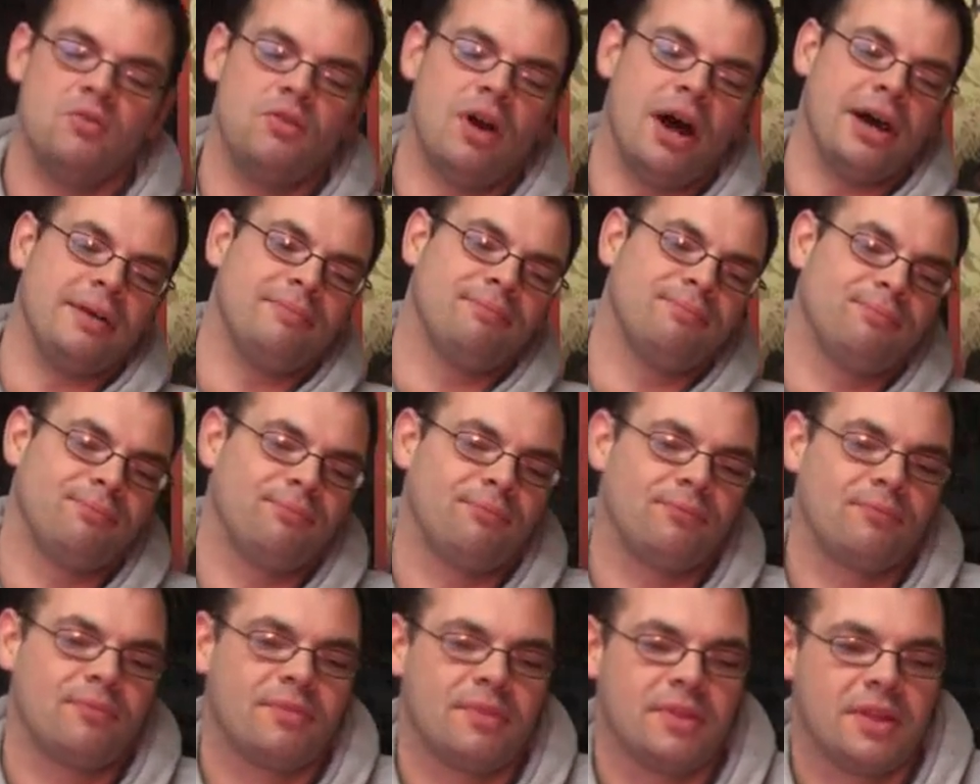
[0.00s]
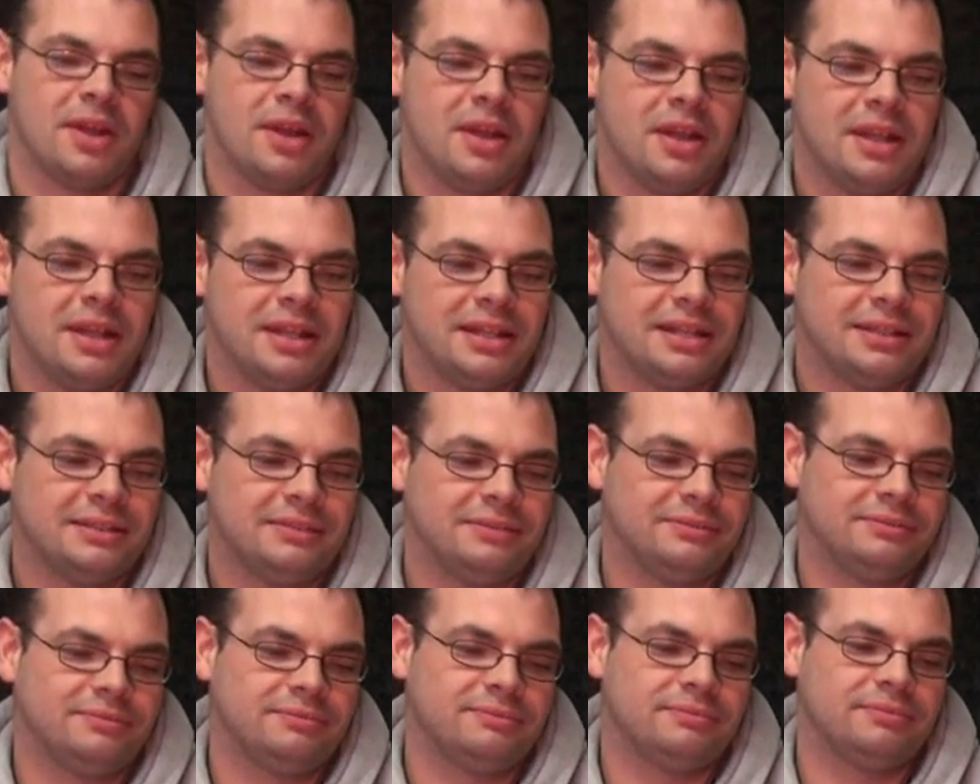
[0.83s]

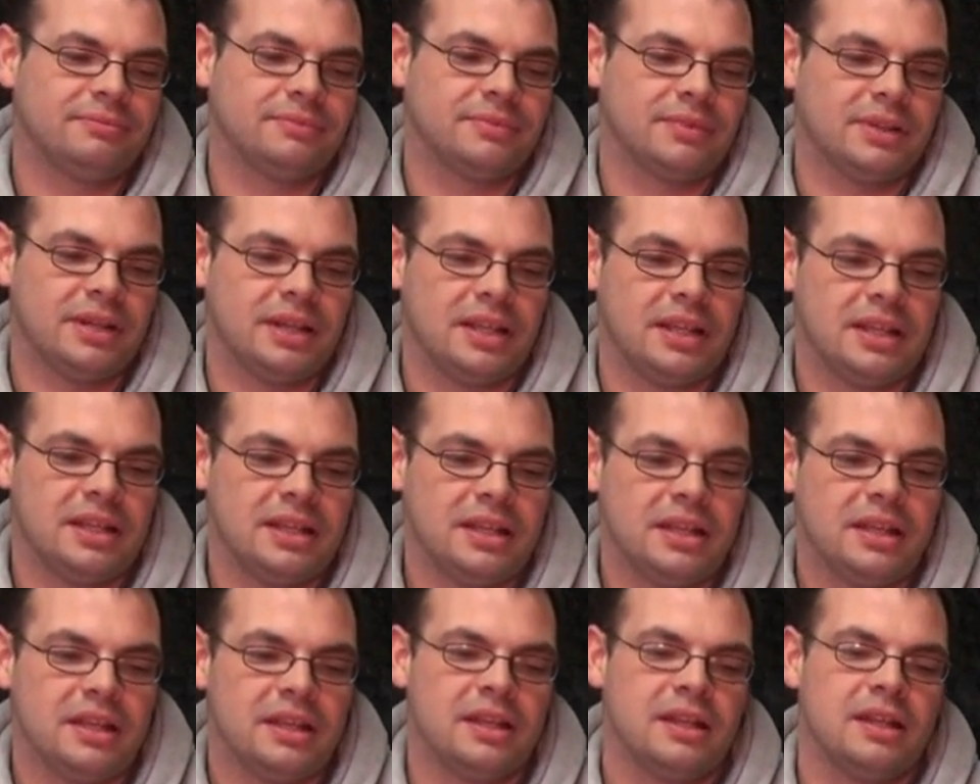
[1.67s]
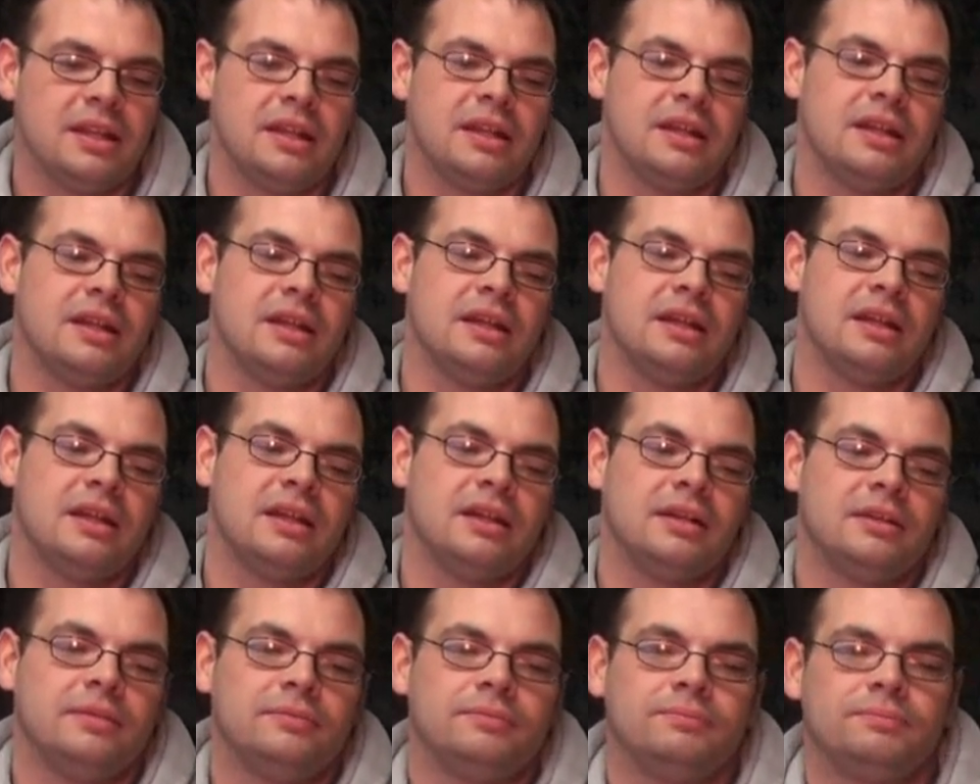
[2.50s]

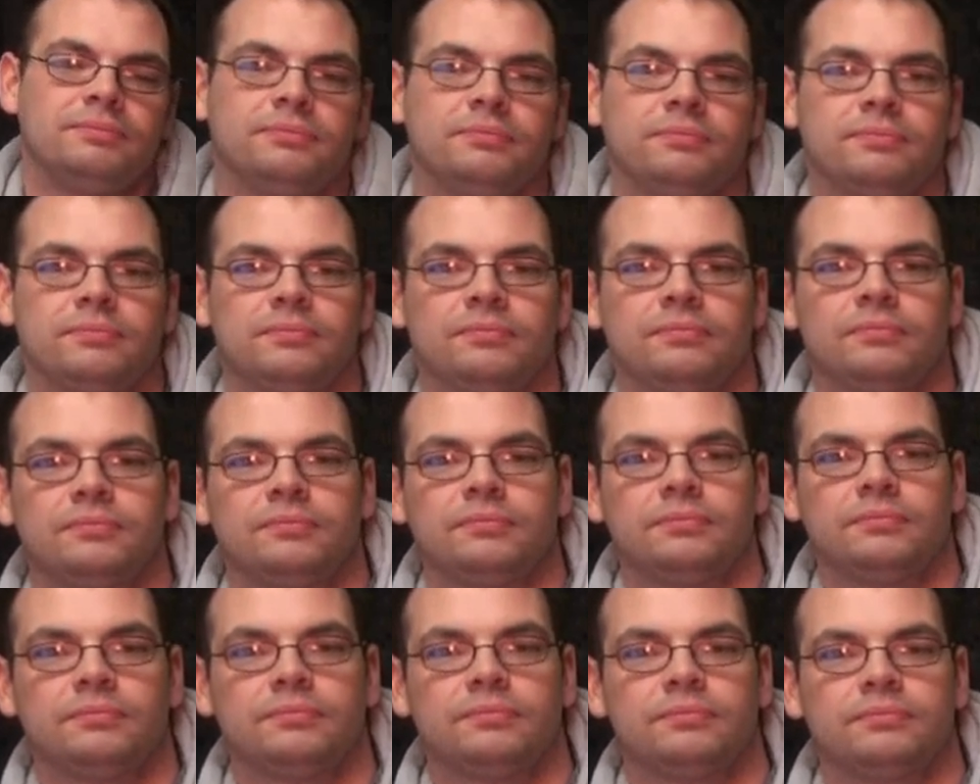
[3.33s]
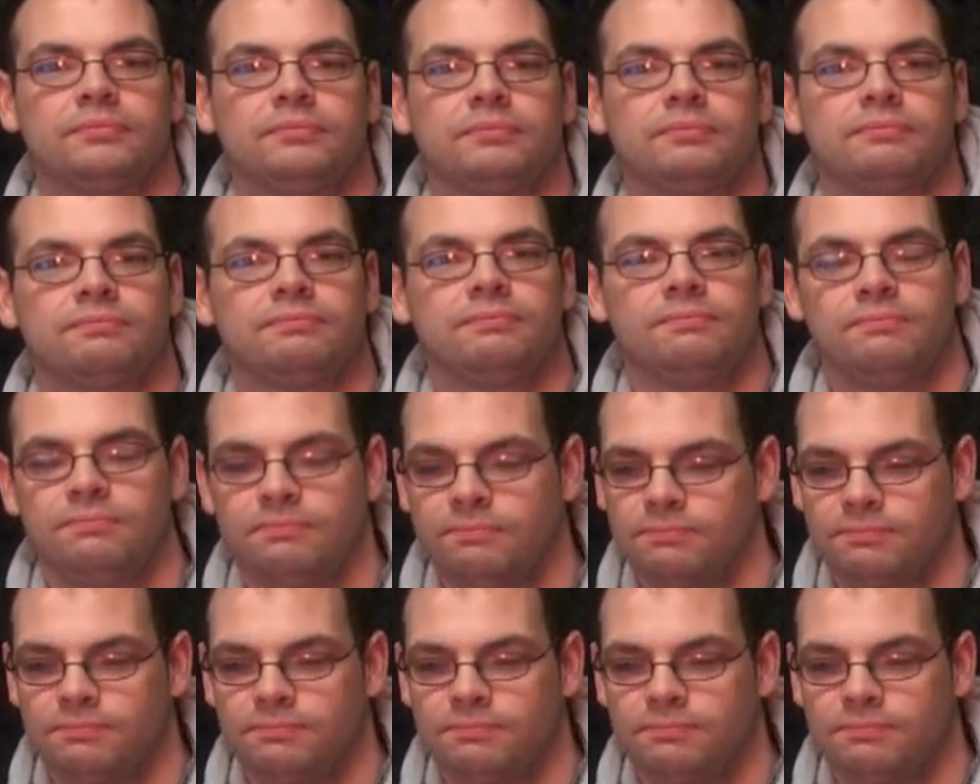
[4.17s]
The person shown says nothing.